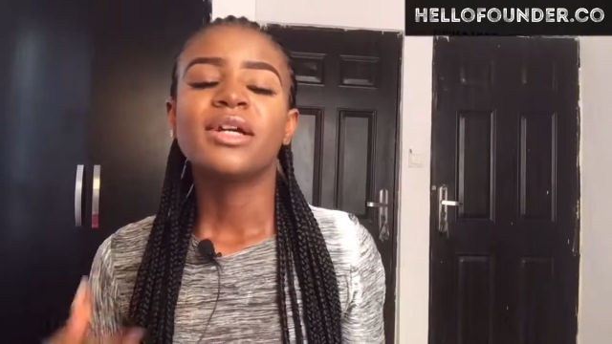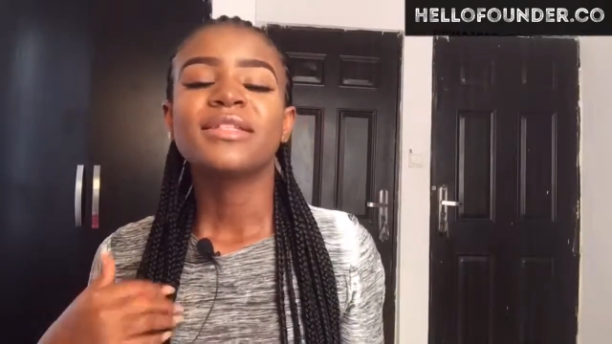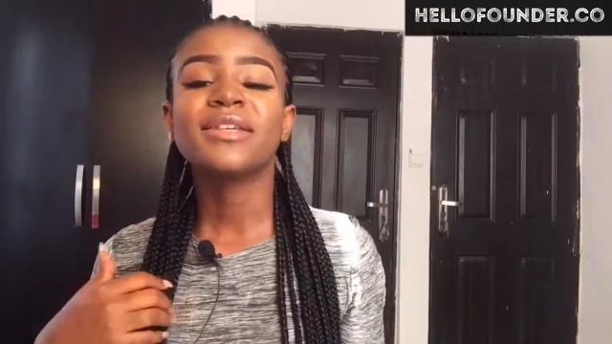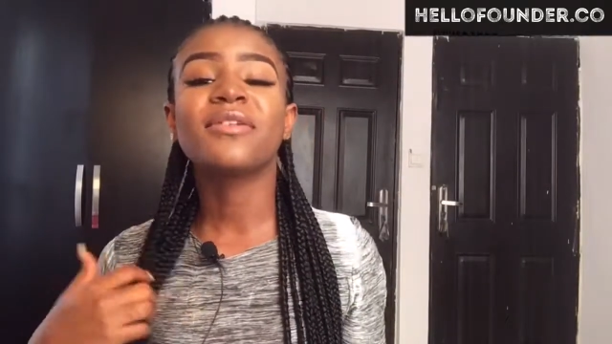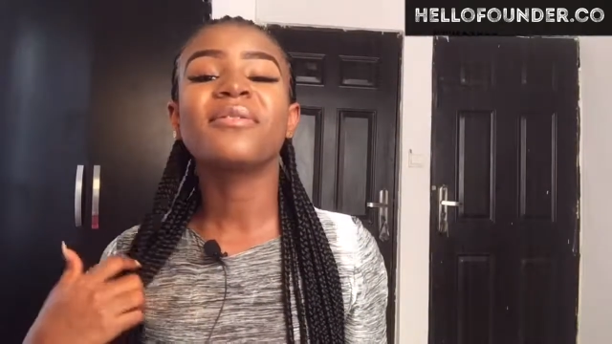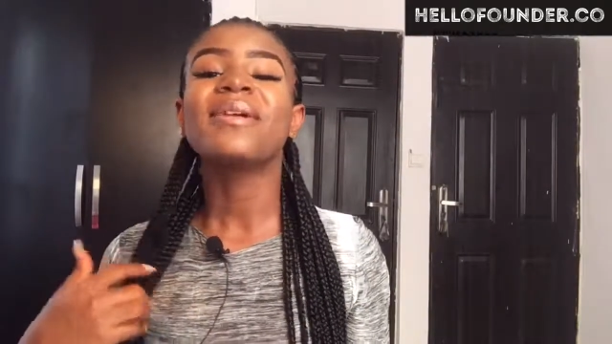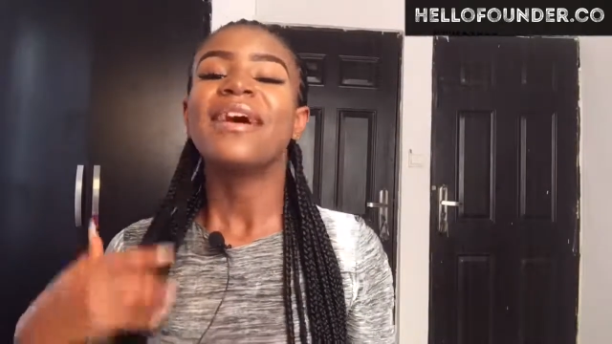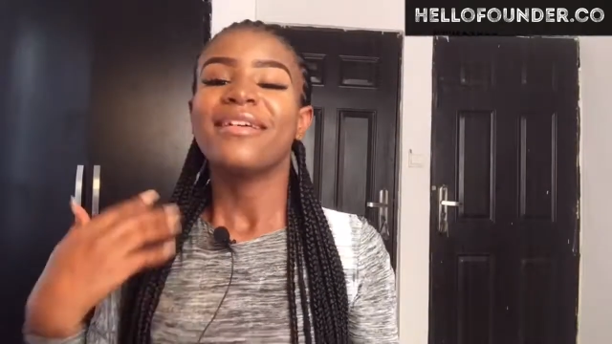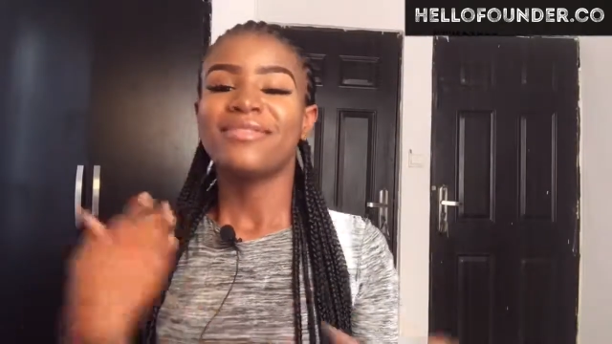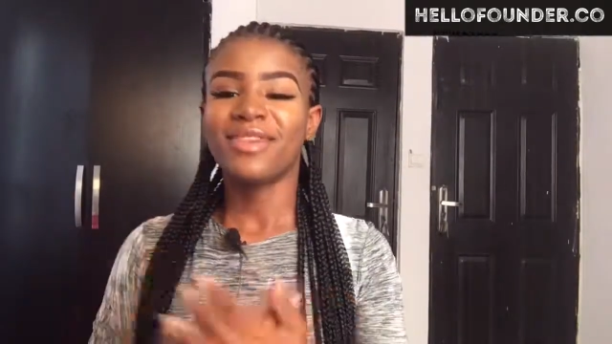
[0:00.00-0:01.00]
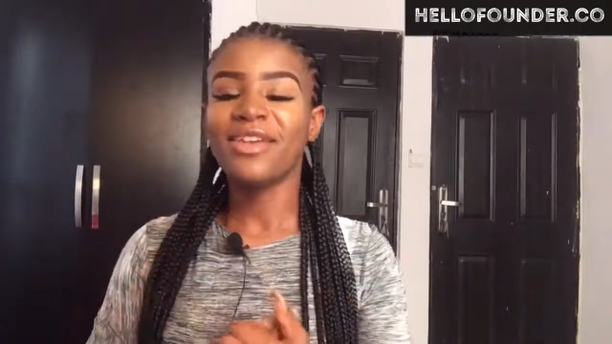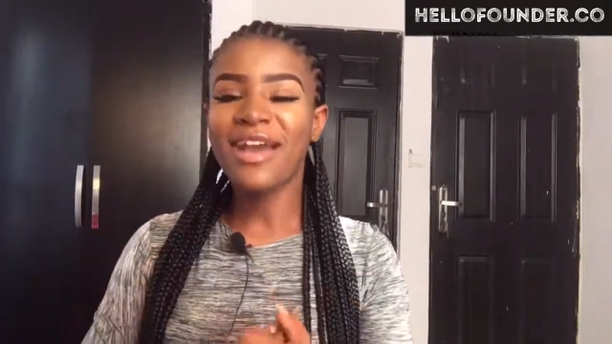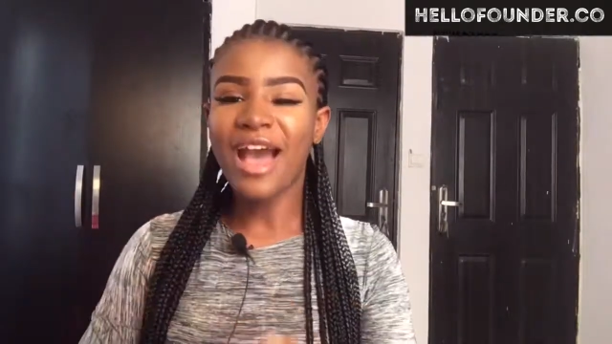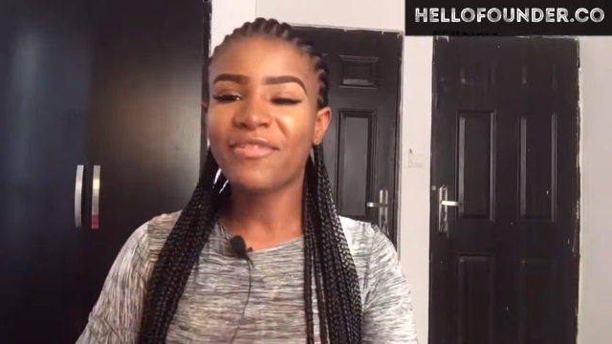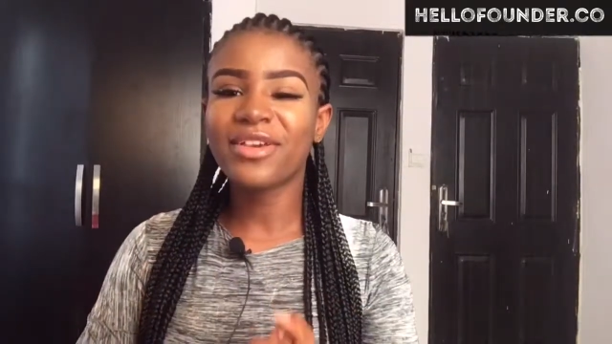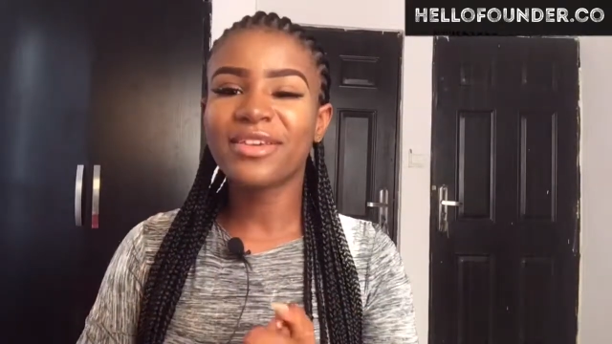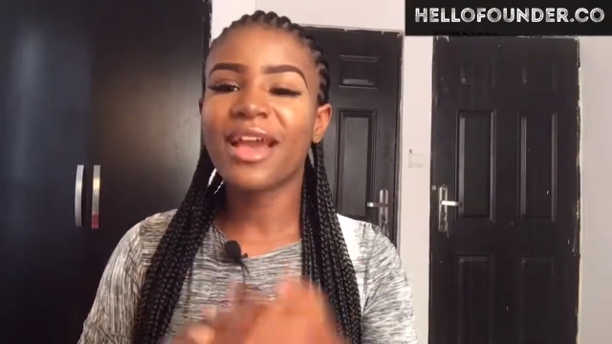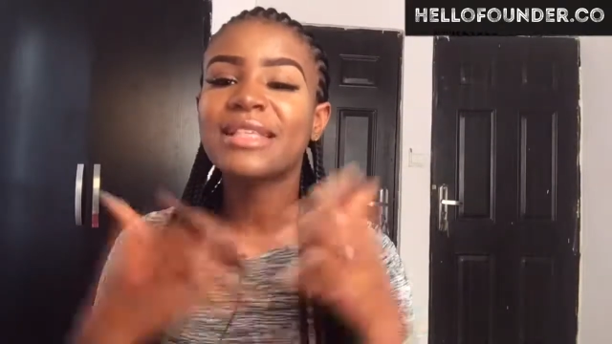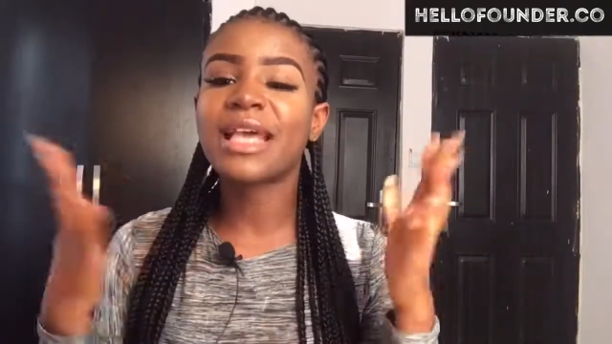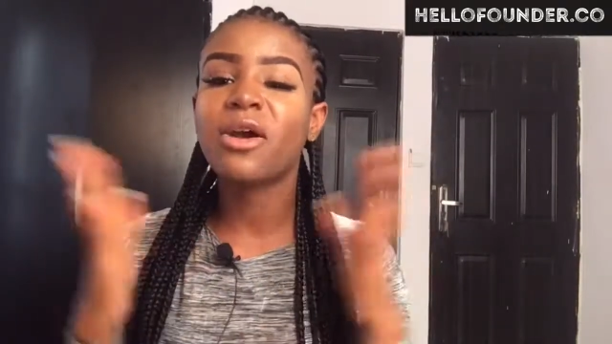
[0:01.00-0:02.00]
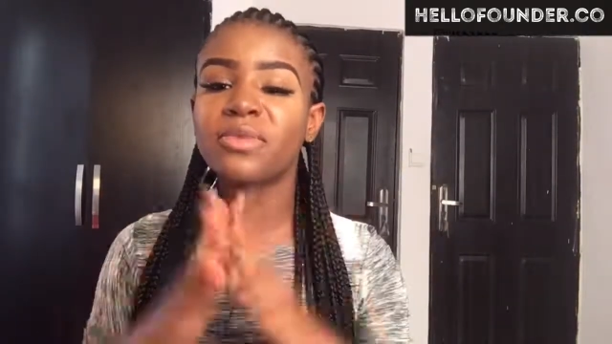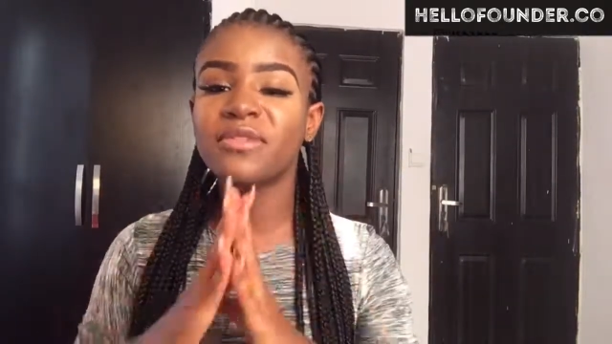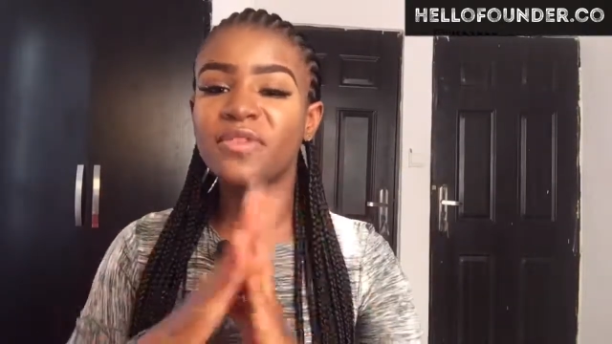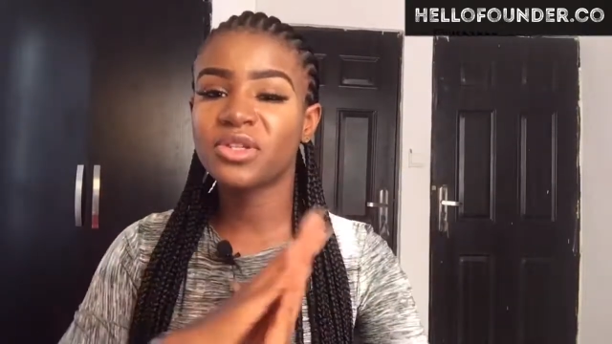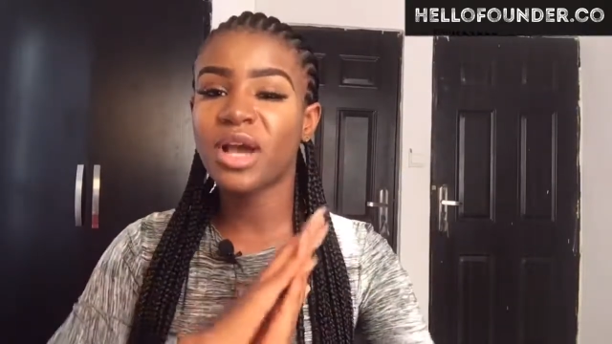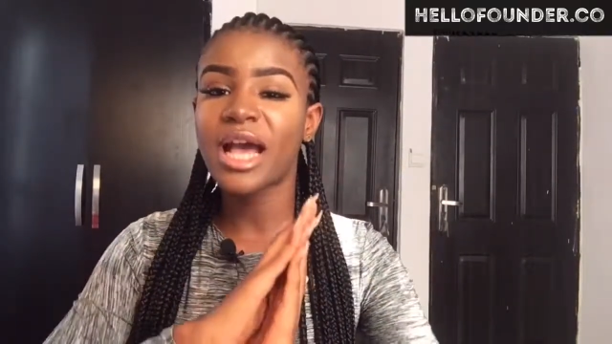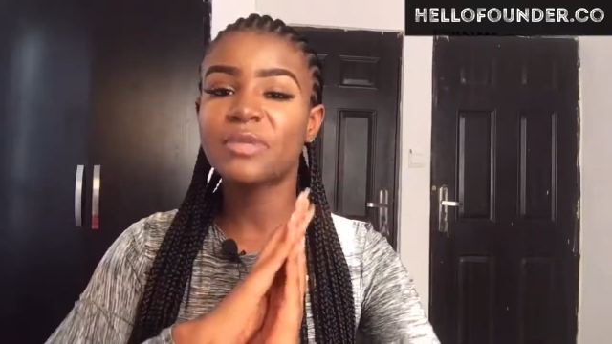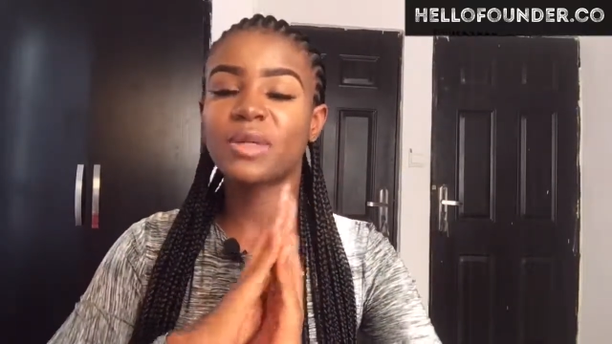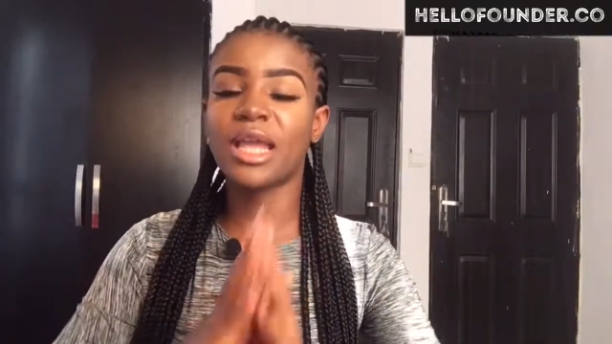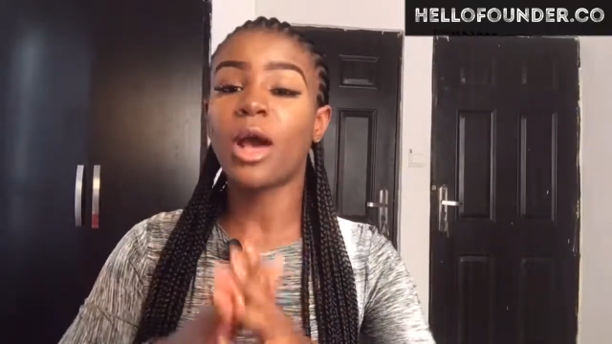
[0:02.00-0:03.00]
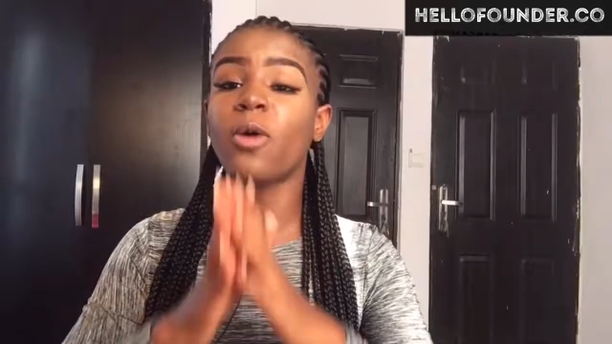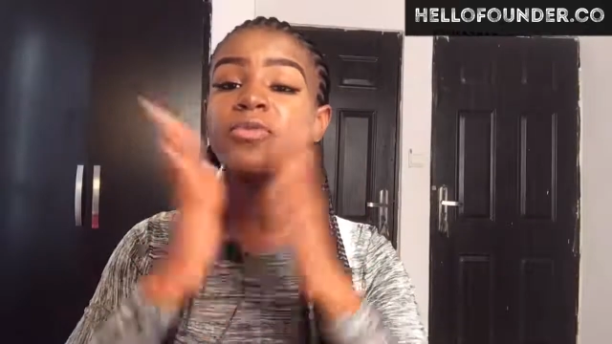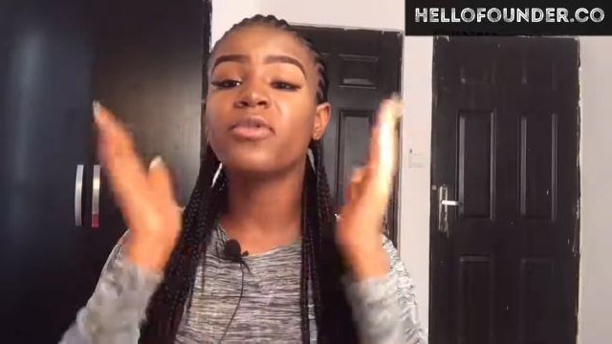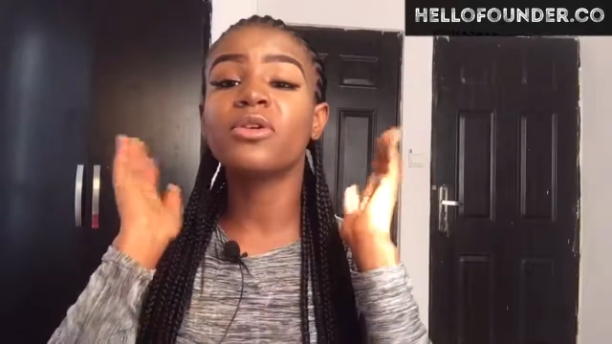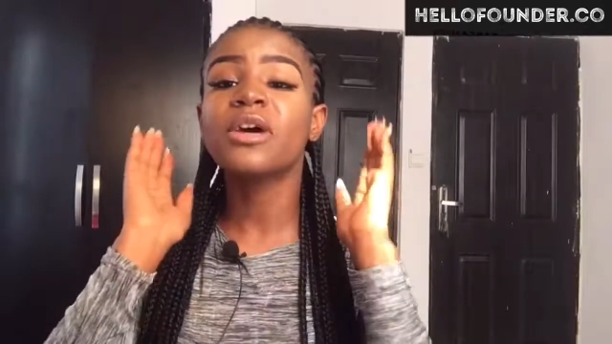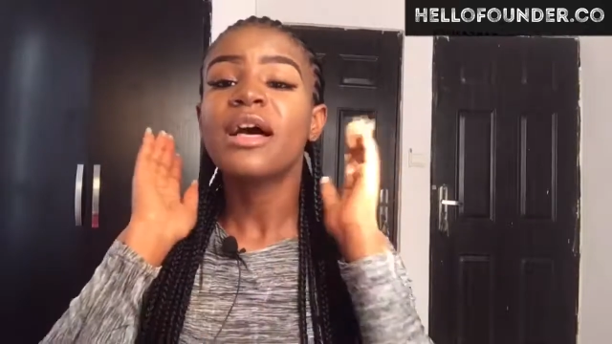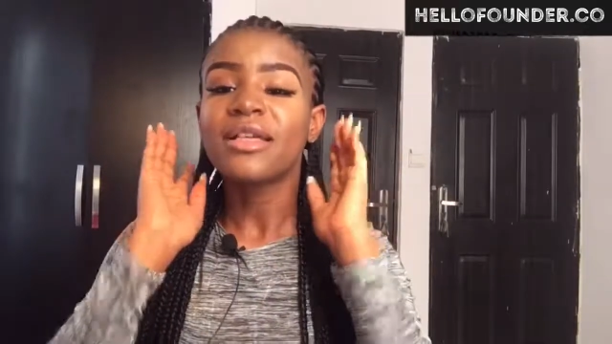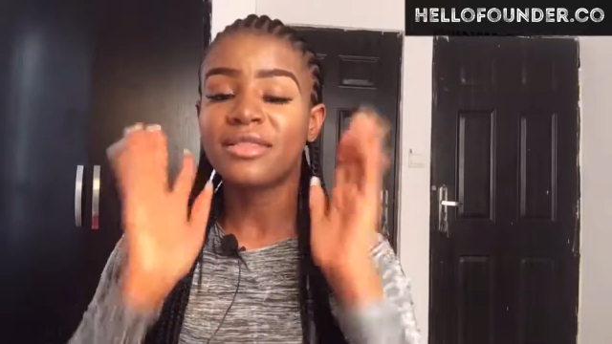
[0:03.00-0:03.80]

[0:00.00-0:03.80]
So there you have it, guys. I hope this video has been helpful.